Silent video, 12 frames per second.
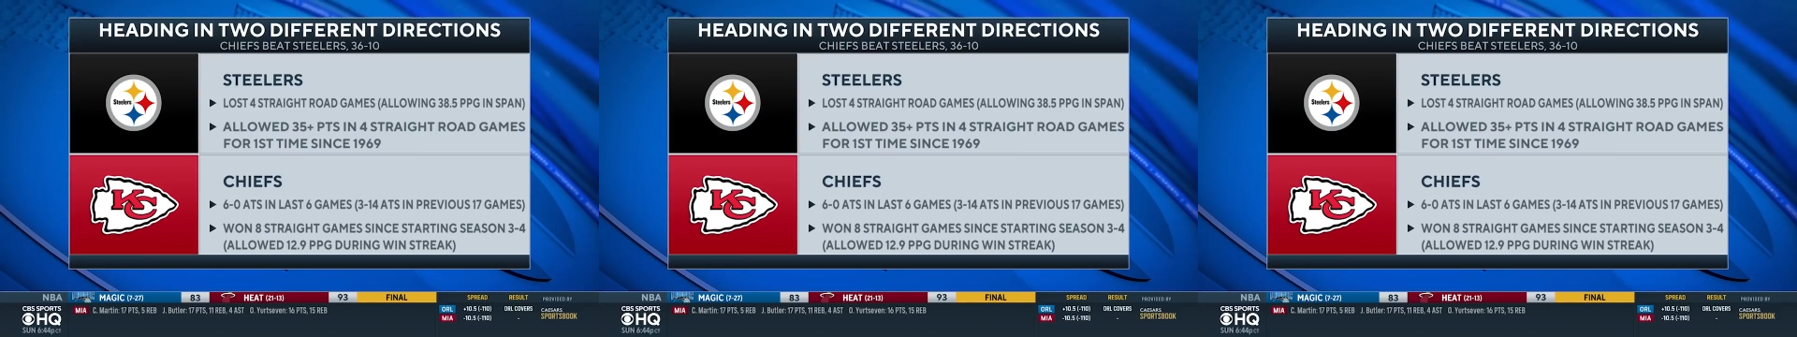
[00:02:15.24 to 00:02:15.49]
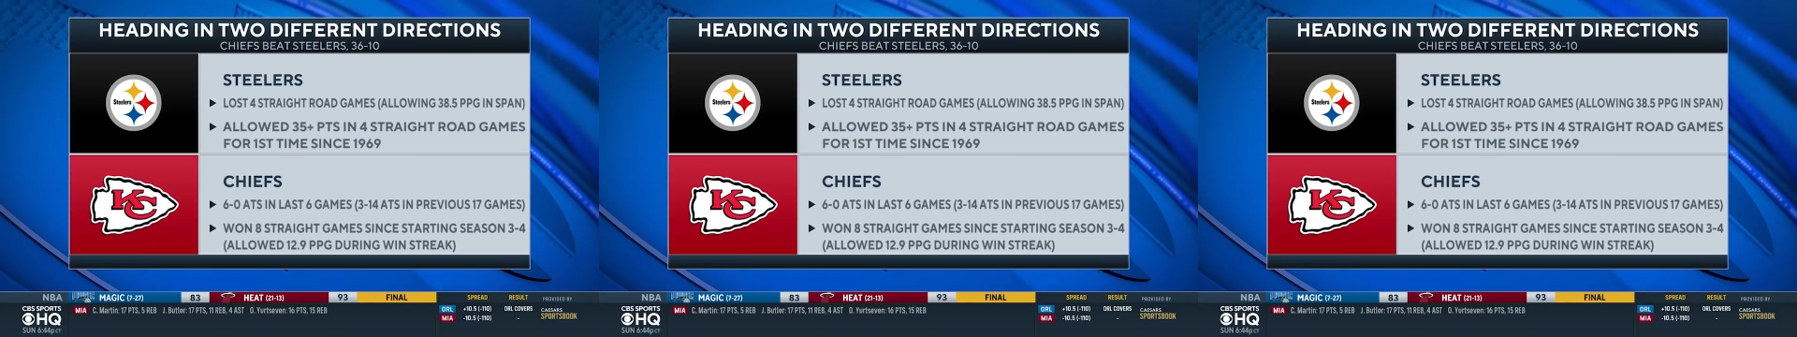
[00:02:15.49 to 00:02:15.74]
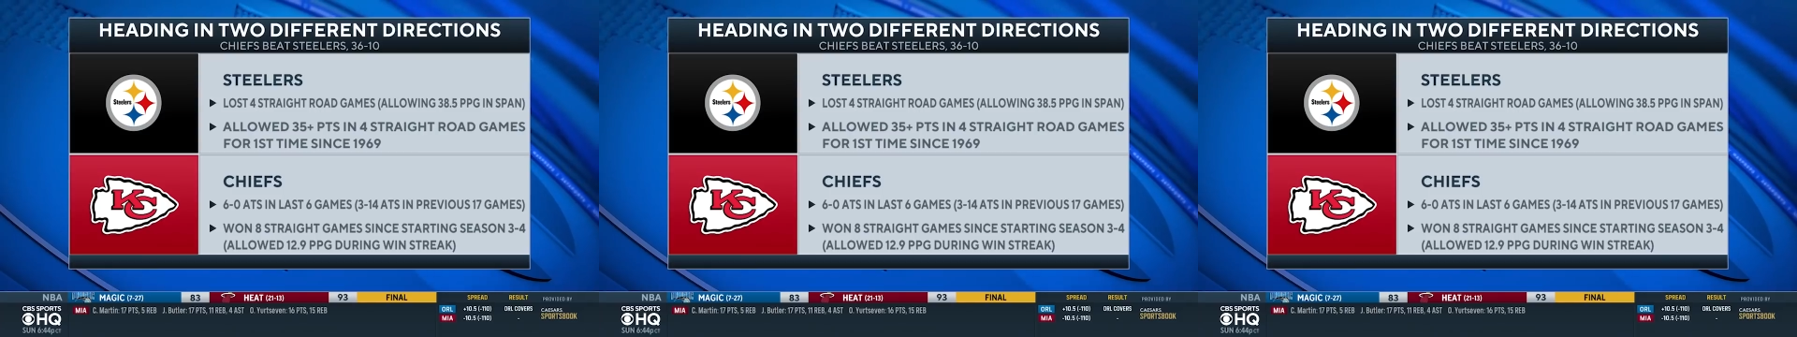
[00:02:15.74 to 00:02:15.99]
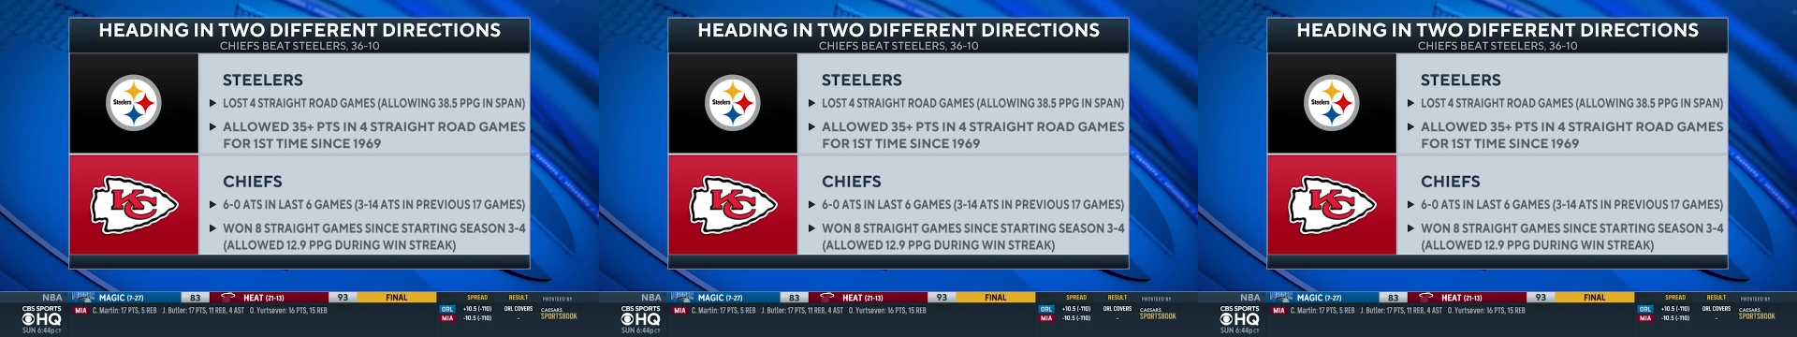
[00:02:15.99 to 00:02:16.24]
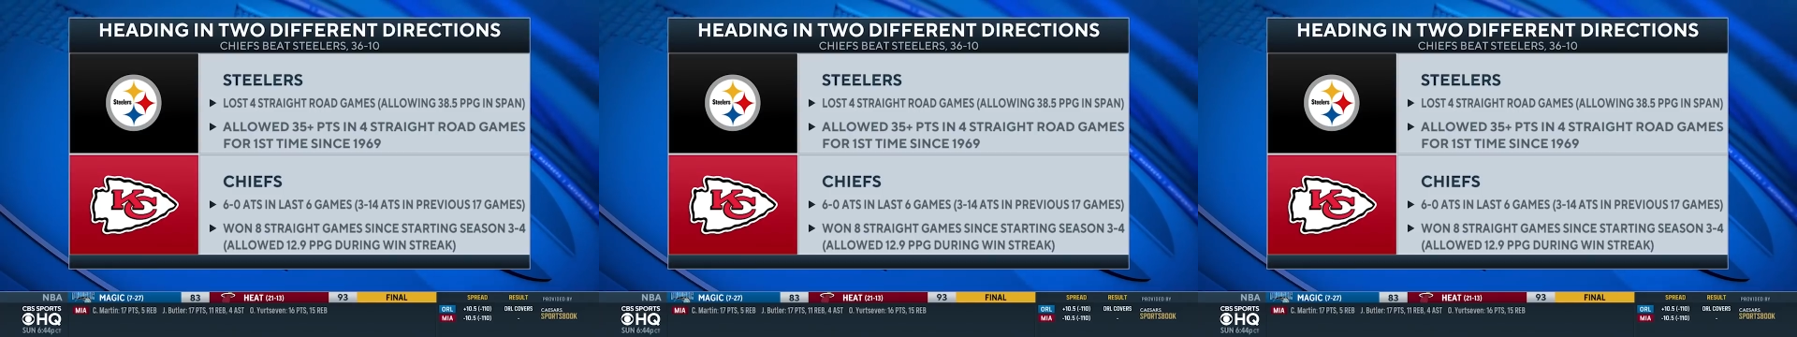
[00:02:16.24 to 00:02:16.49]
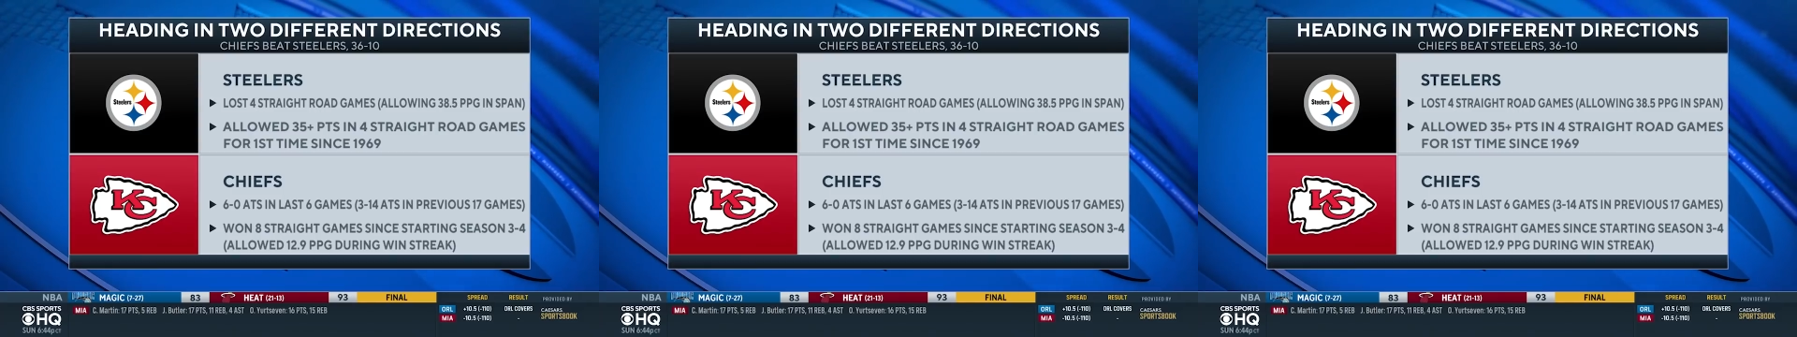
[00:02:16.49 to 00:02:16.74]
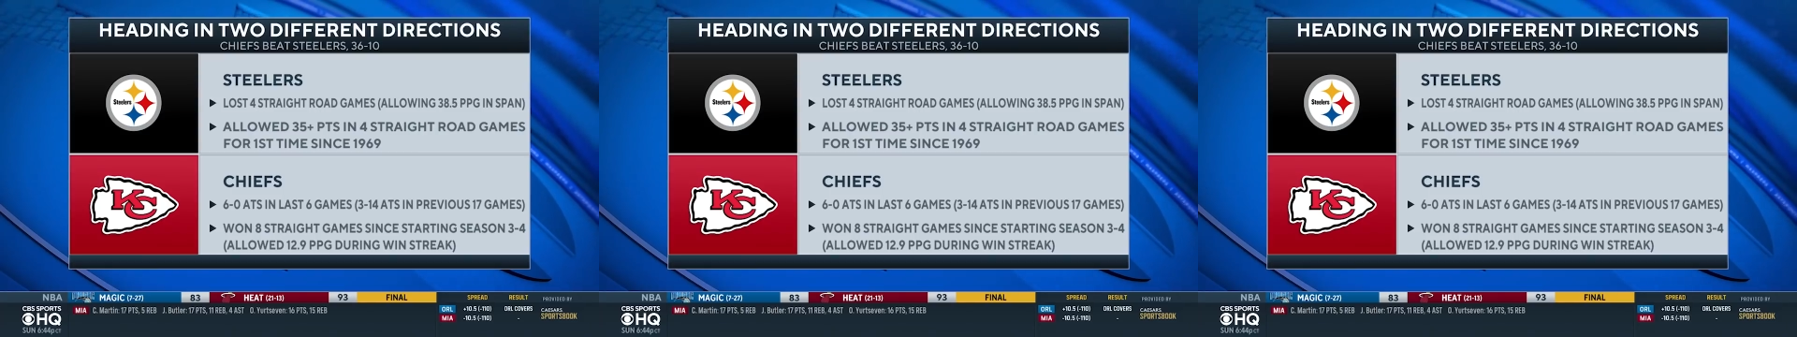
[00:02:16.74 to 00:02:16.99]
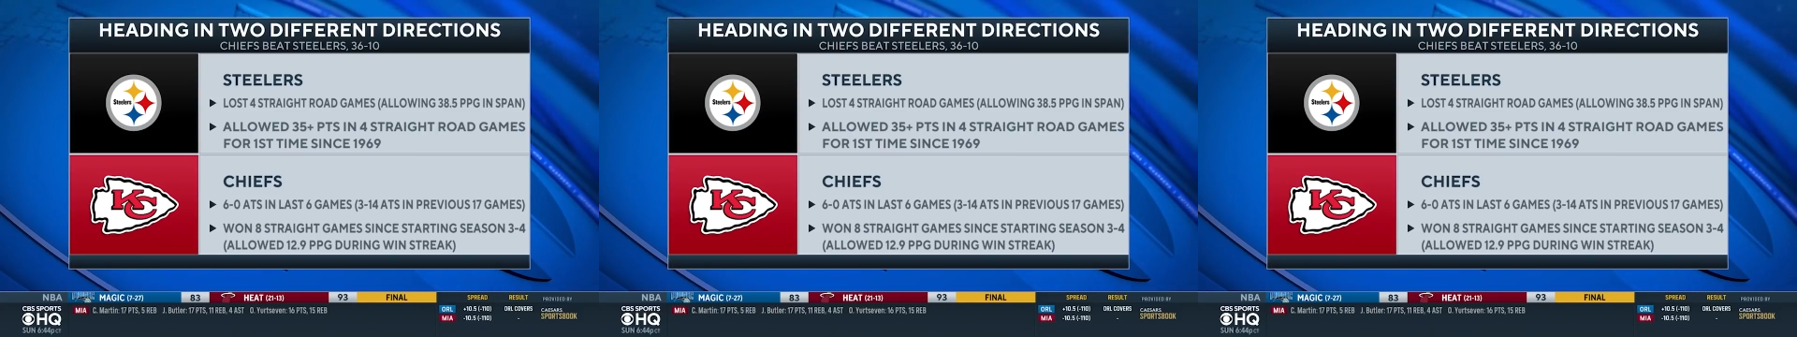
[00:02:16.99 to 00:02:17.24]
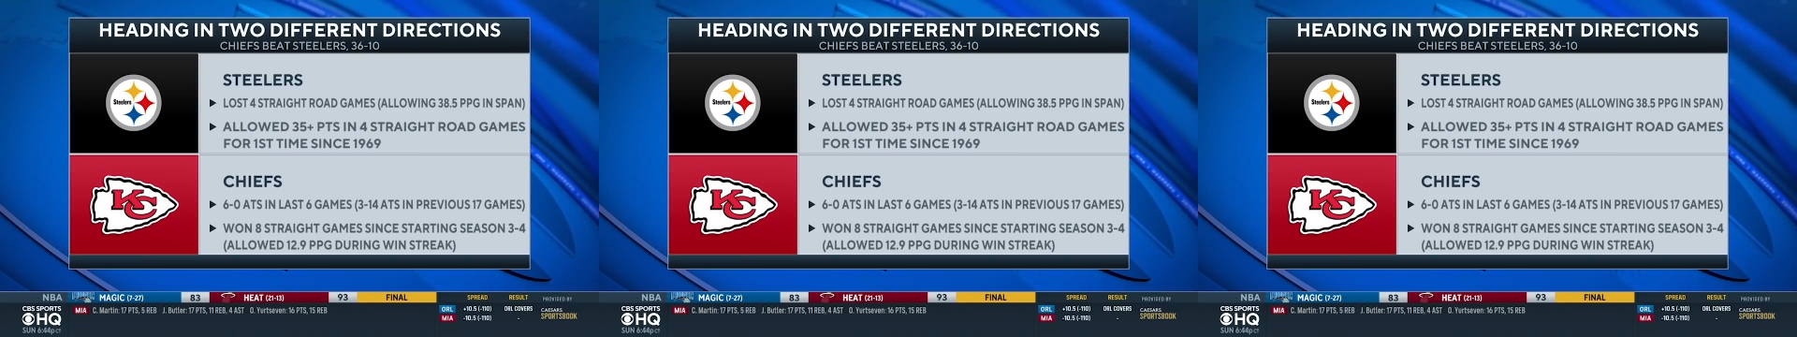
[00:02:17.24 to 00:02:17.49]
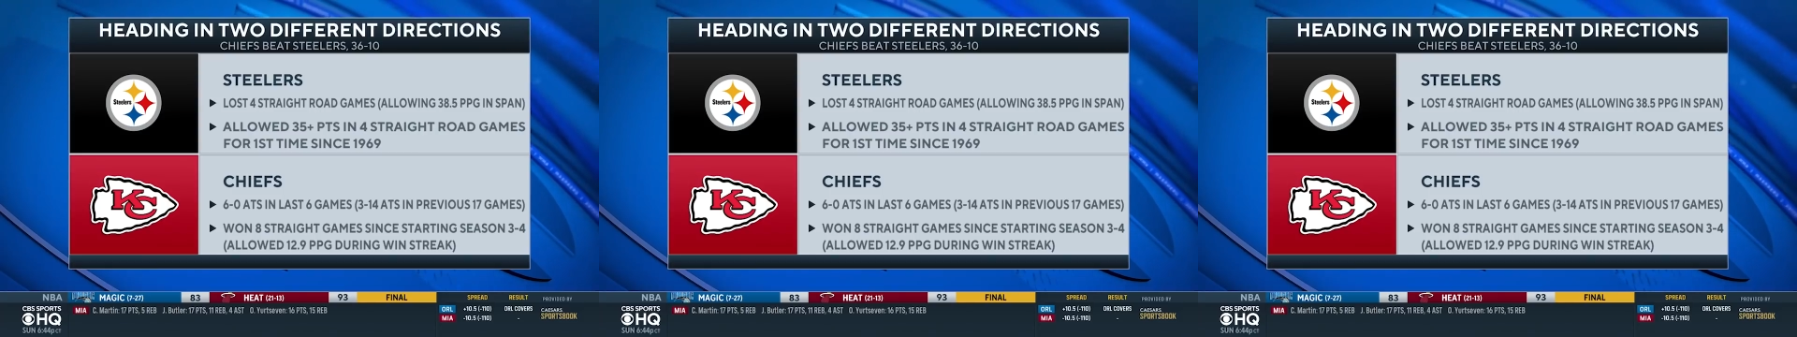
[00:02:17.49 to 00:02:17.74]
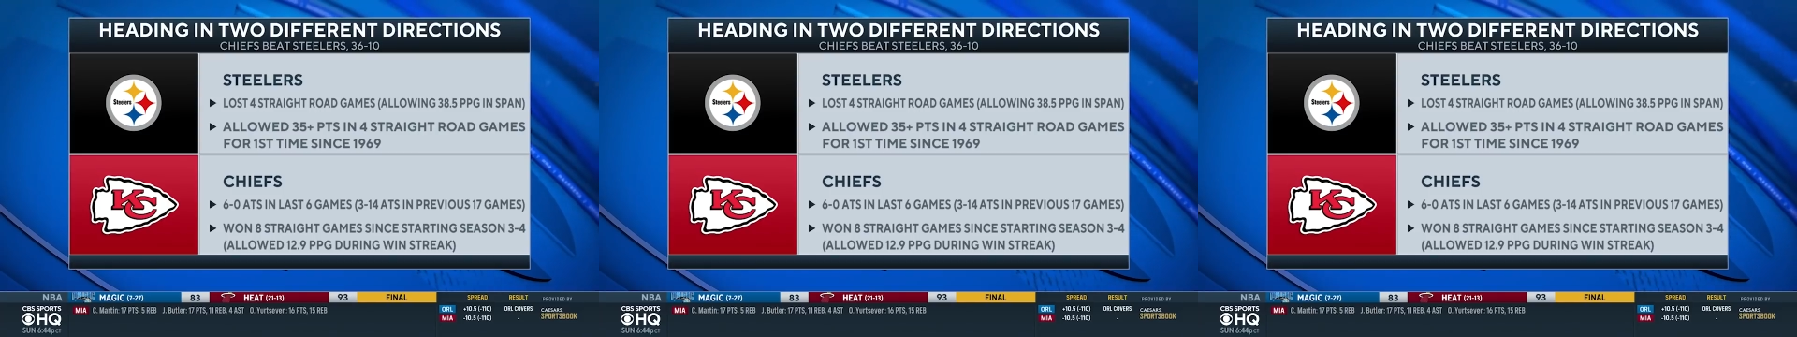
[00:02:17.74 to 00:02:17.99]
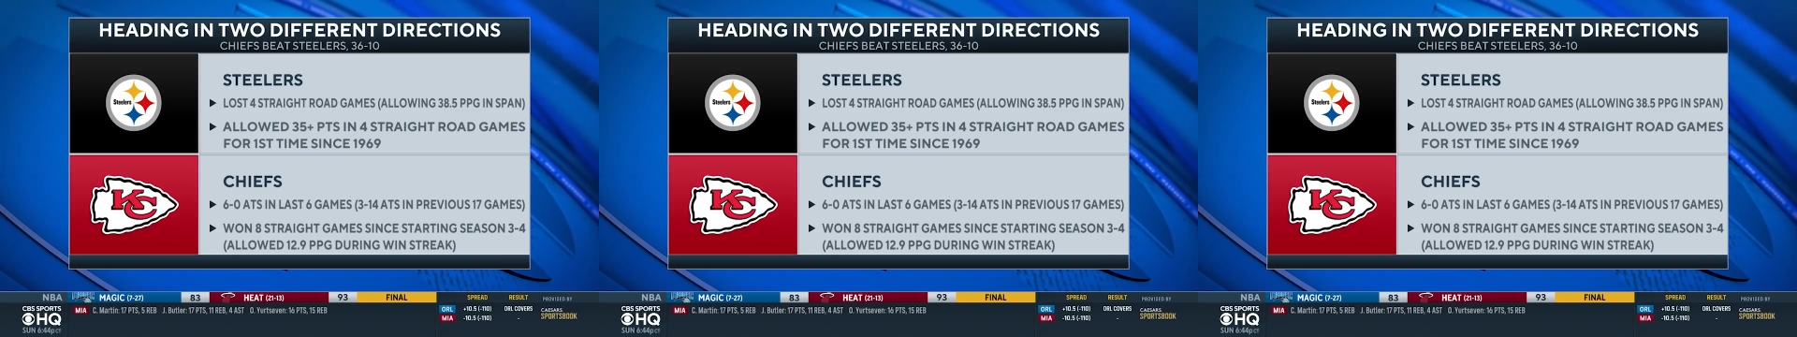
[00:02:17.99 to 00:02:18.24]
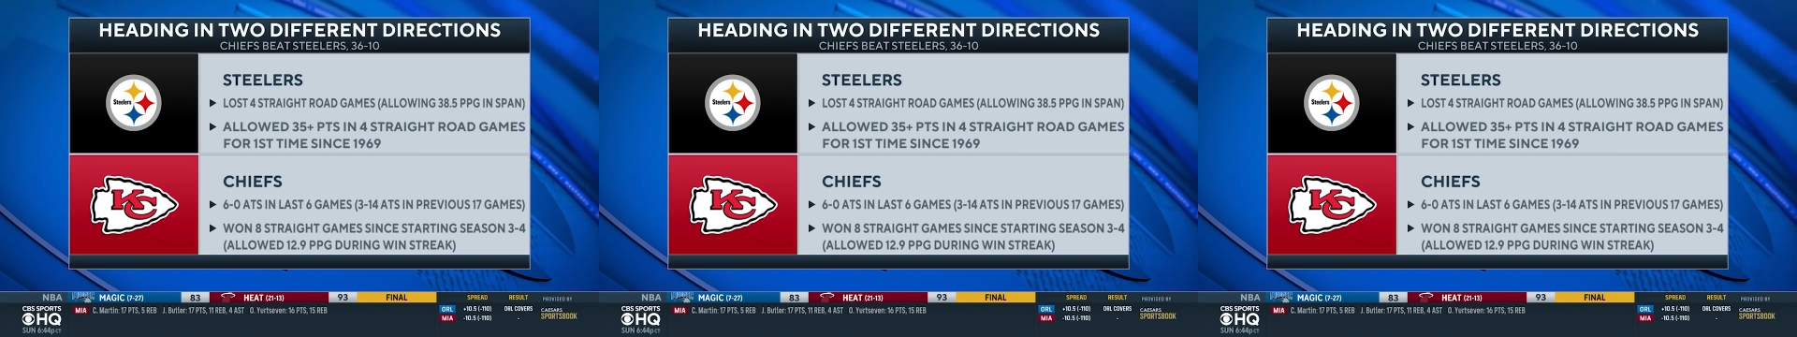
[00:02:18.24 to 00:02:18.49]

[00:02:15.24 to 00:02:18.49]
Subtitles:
[unreadable: no face in view]